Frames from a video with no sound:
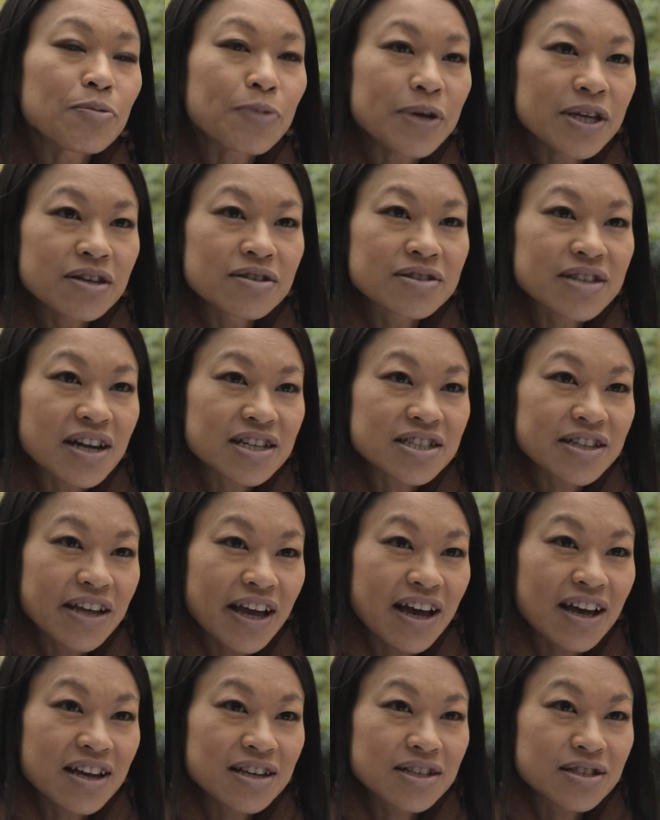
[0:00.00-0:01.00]
we used actually
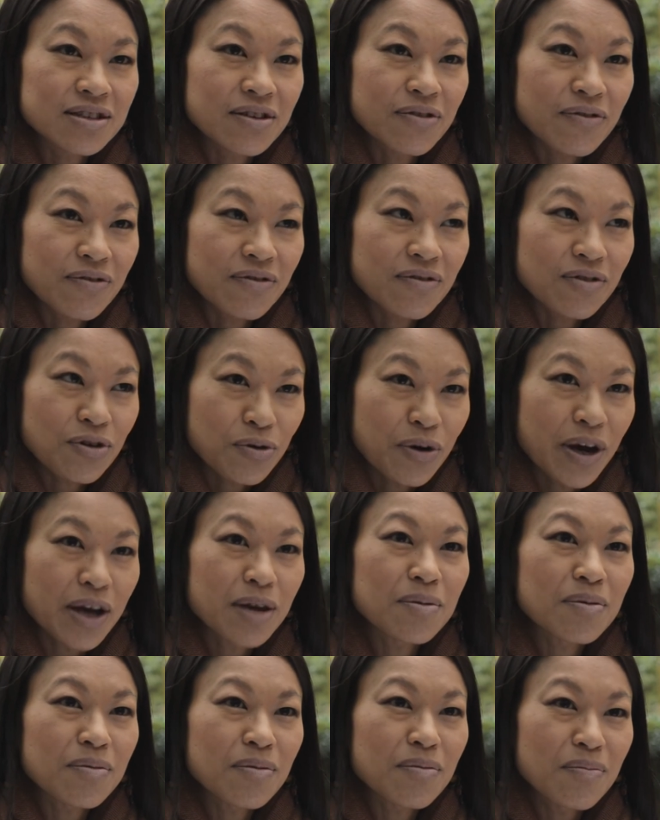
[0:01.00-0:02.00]
has quite
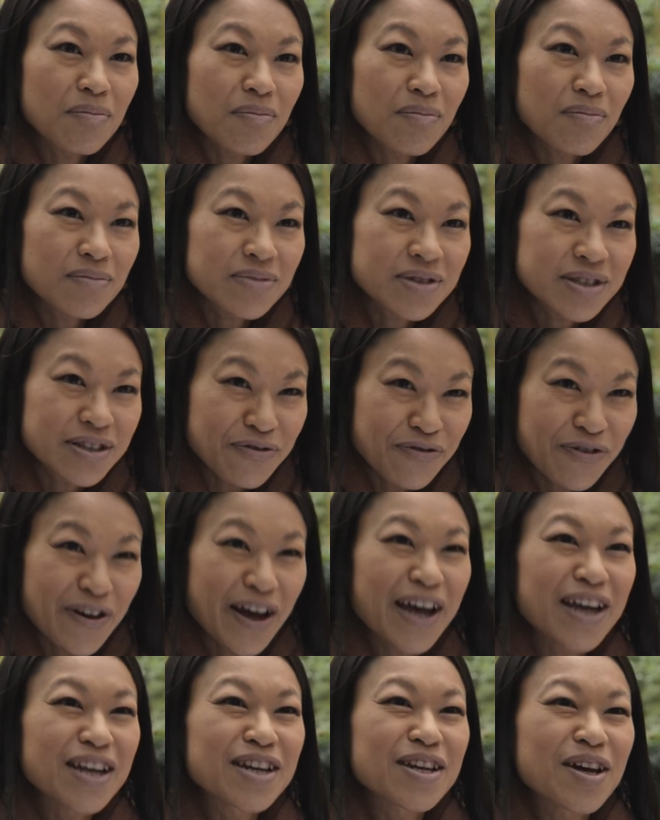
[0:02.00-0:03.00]

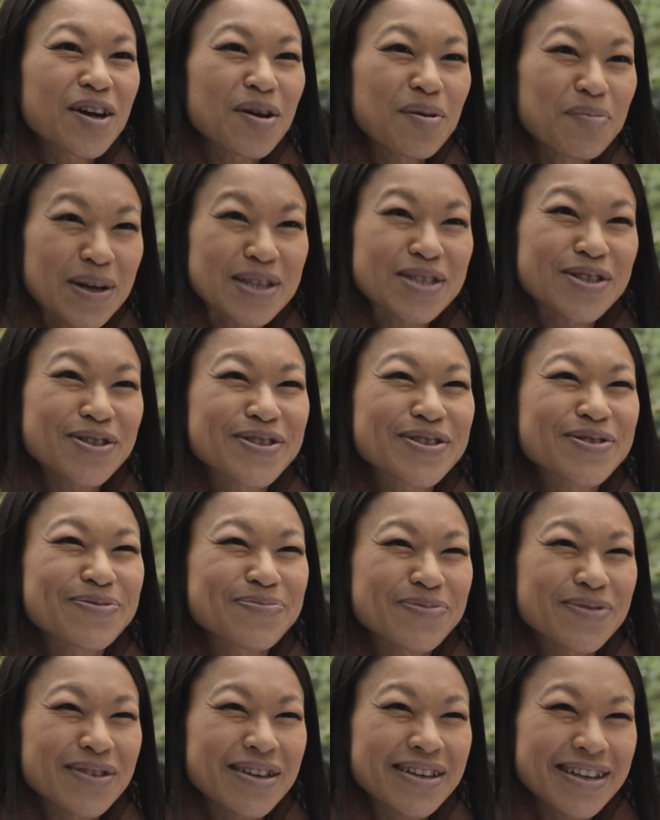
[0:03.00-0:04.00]
defined muscles,
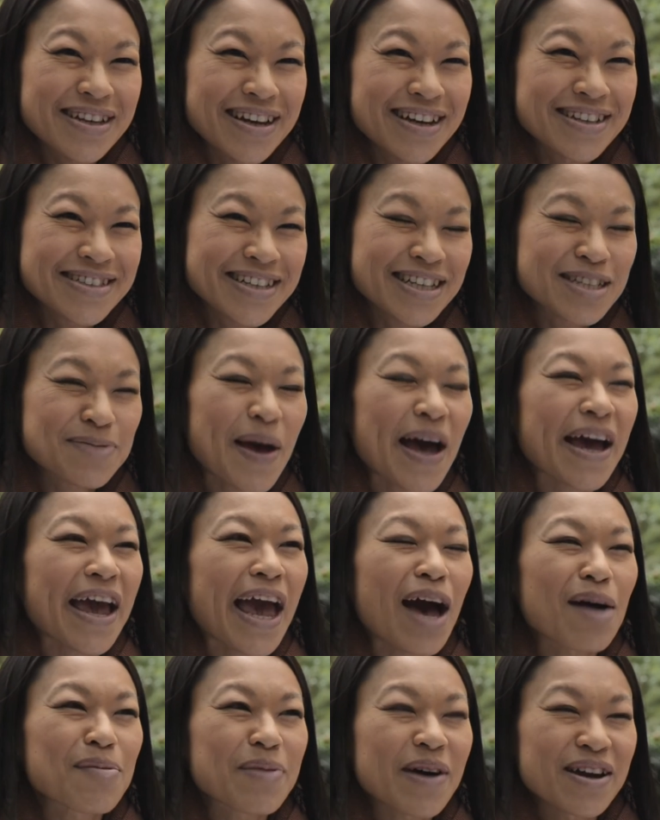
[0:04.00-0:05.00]
a six-pack
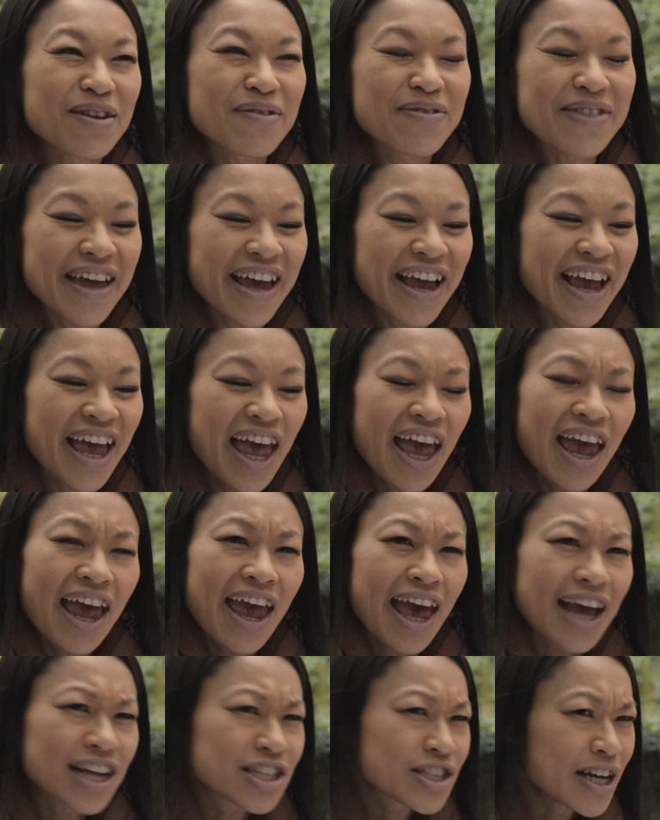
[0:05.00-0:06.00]
ab kind of thing.
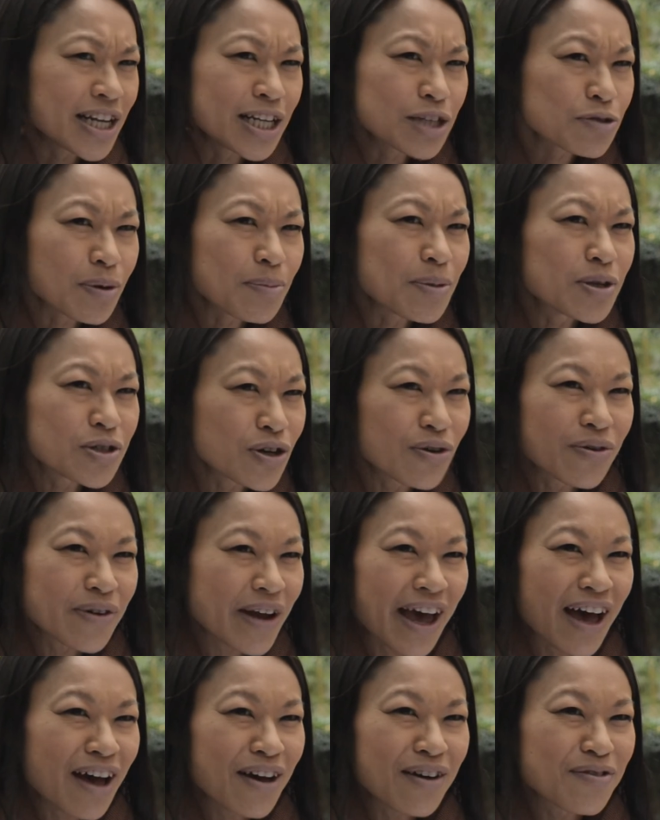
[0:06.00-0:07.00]
And Chinese women don't
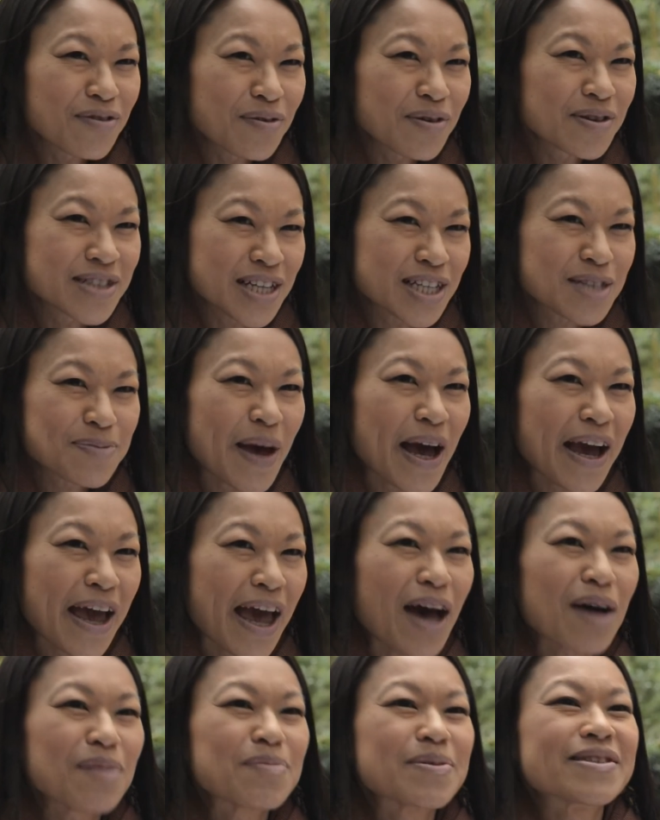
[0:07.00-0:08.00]
have six-pack
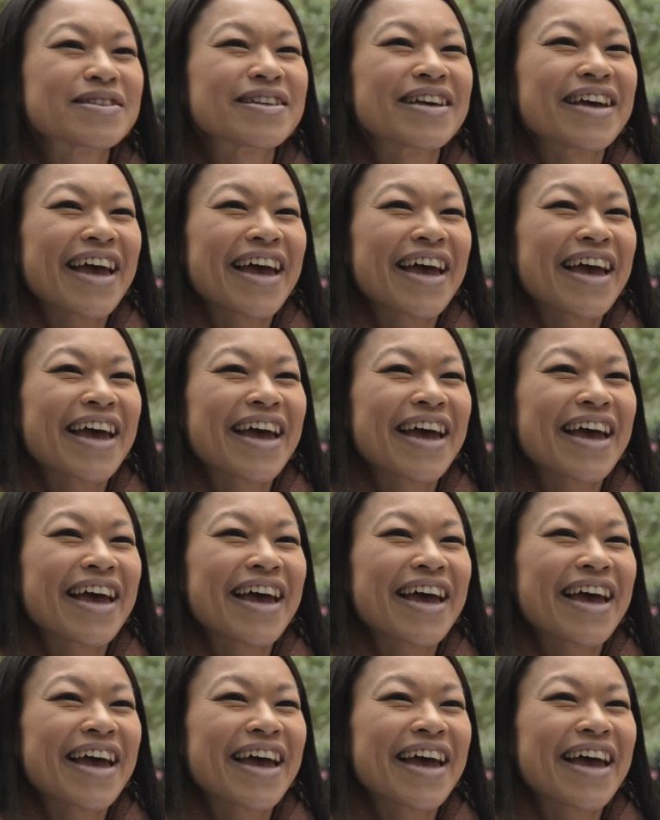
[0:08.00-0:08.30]
abs.